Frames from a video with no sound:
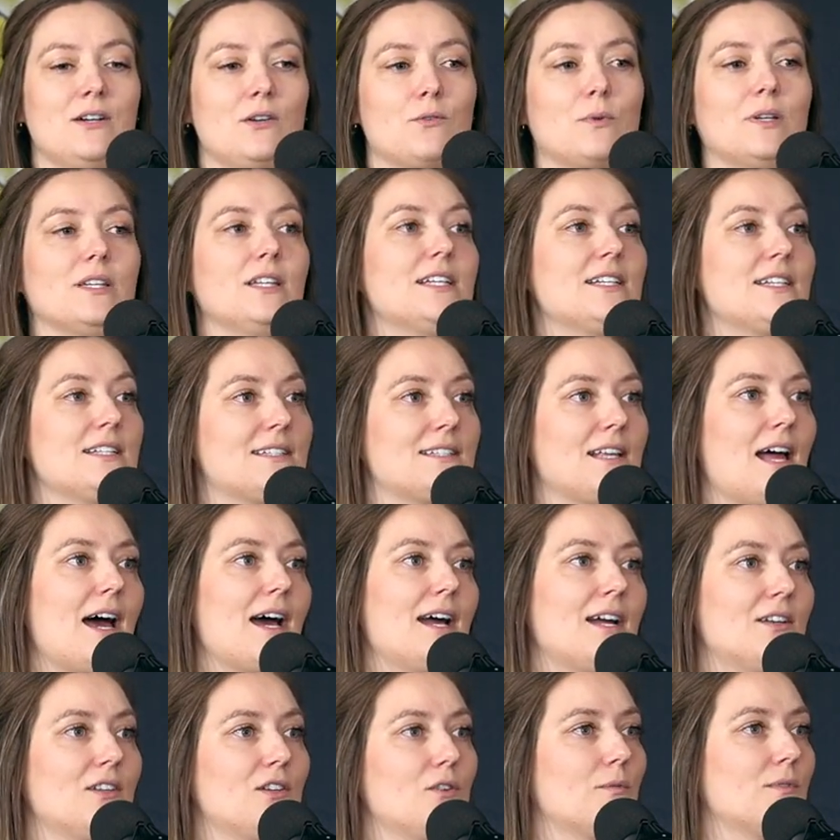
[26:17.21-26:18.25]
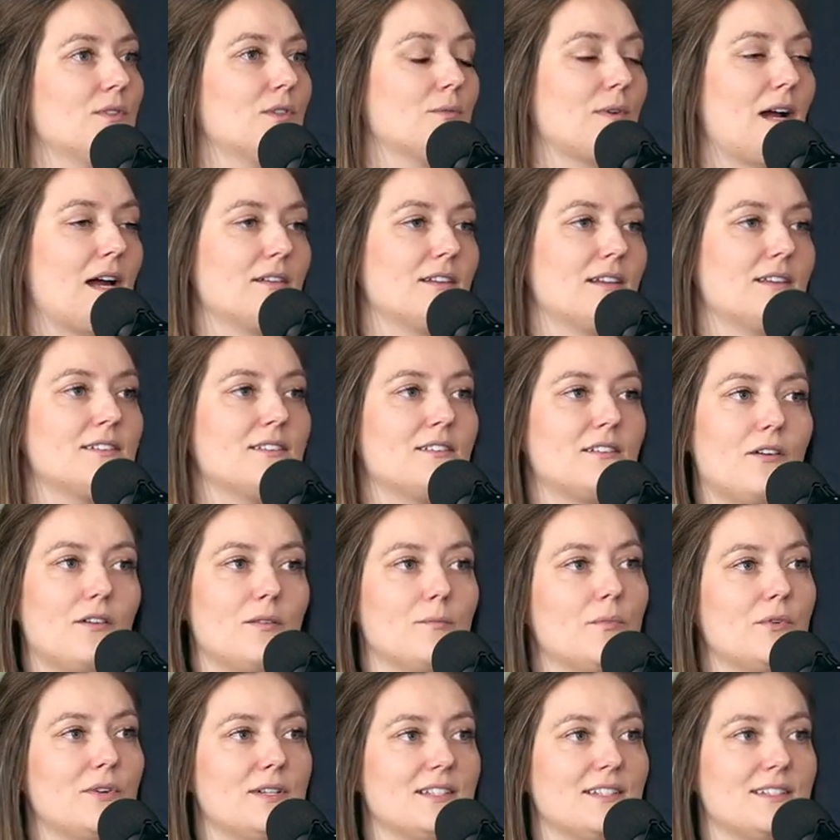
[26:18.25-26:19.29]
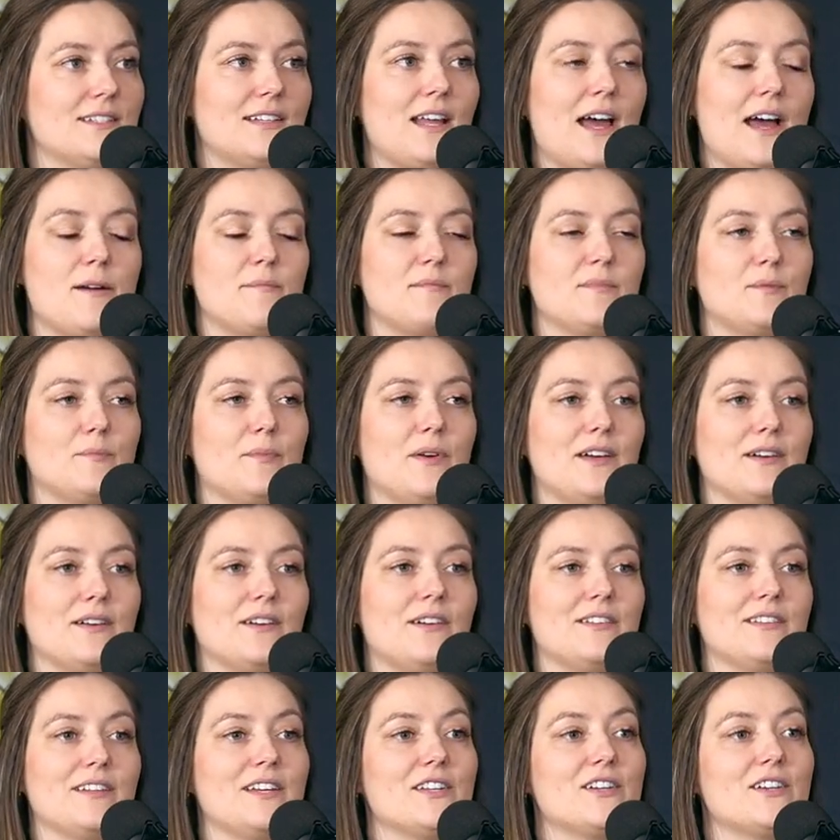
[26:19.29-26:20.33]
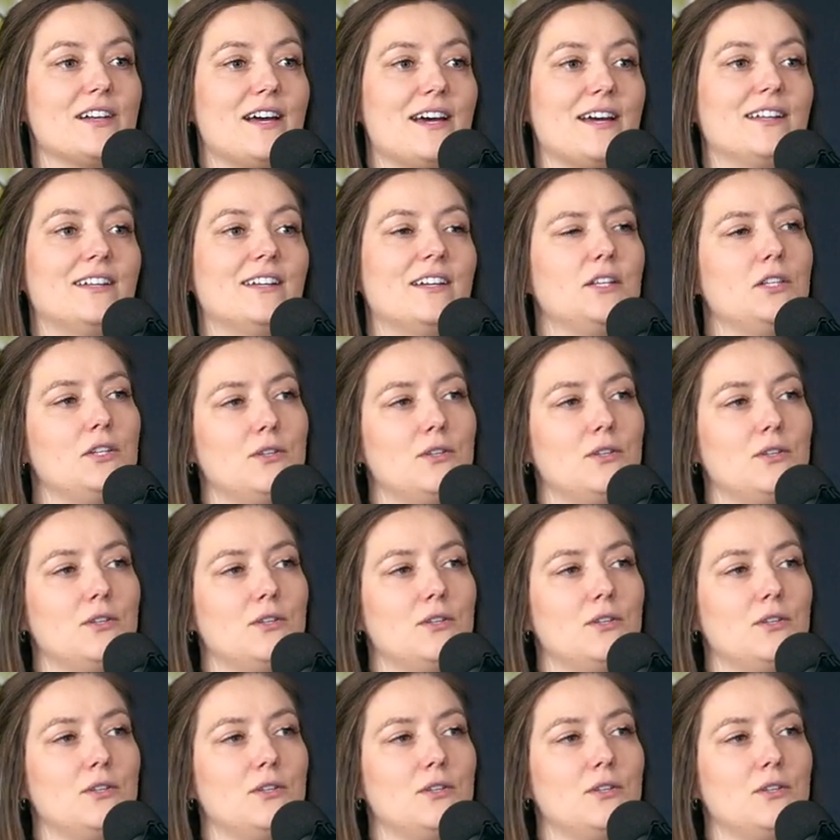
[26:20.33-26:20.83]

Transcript: really decide who was around us at all points in times, but on the internet,